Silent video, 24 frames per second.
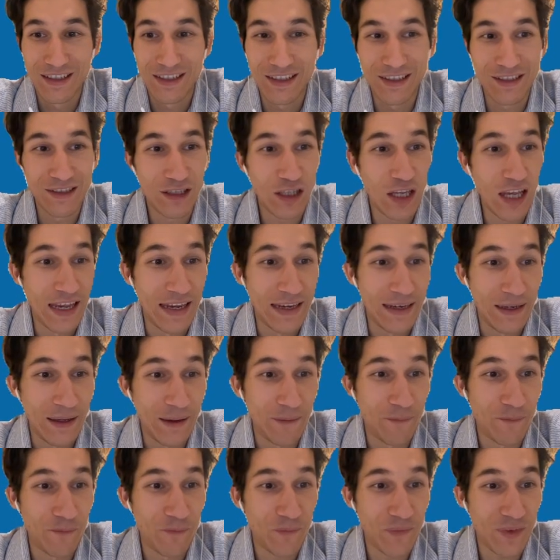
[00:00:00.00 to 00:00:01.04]
Okay.
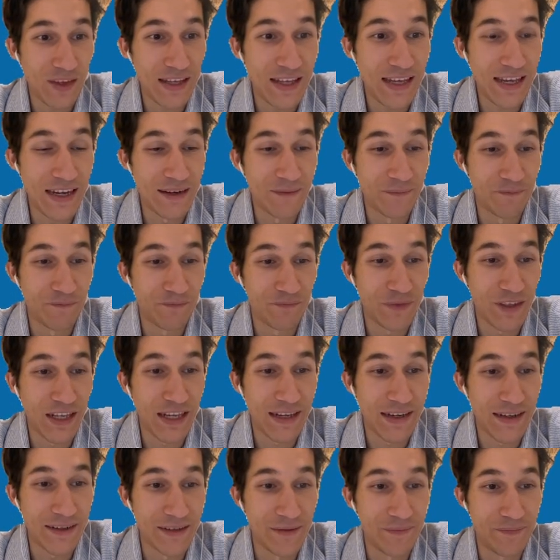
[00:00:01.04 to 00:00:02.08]
Yeah, yeah,
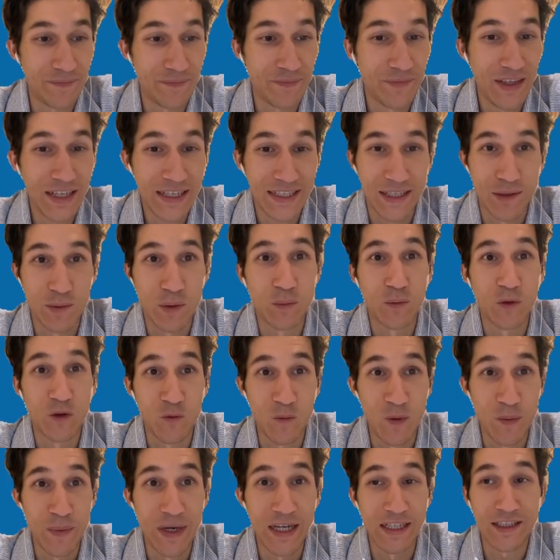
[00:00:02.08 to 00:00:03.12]
yeah. Next one will be
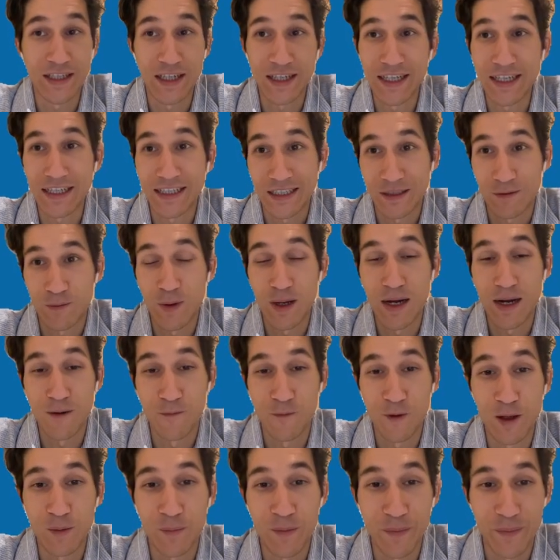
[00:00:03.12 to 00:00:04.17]
better. Next one
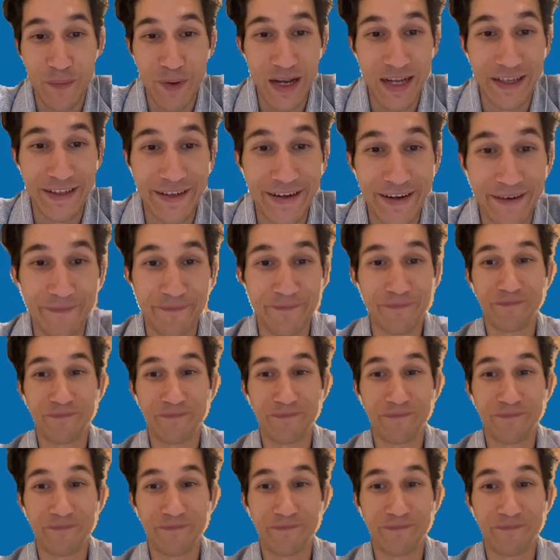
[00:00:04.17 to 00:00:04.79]
will be better.